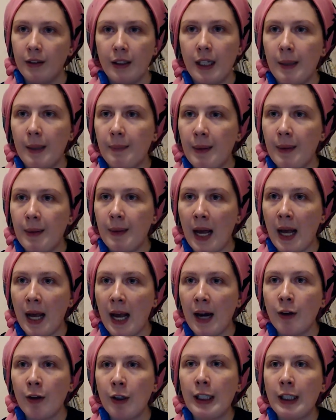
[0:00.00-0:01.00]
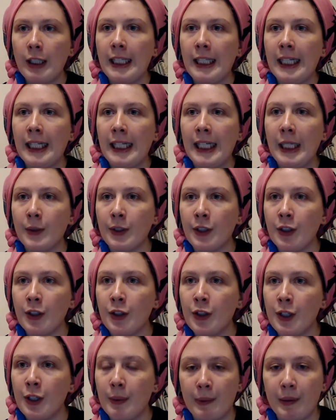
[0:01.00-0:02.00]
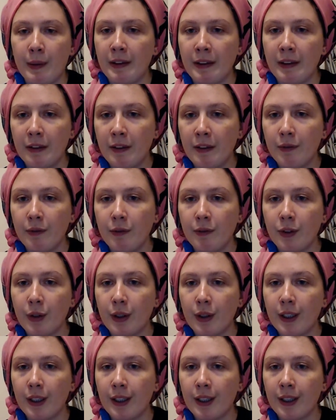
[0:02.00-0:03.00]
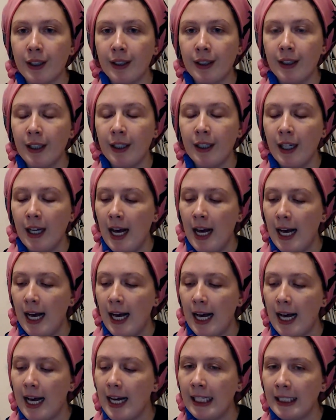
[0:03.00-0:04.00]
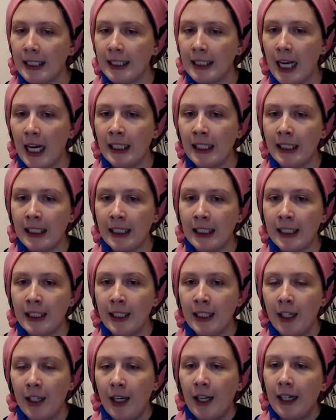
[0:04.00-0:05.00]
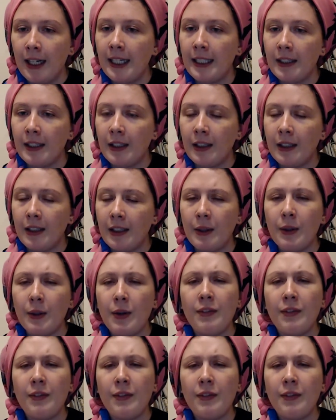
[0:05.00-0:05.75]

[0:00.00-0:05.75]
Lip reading: apparently he was a shipbuilder, okay? and he decided he obviously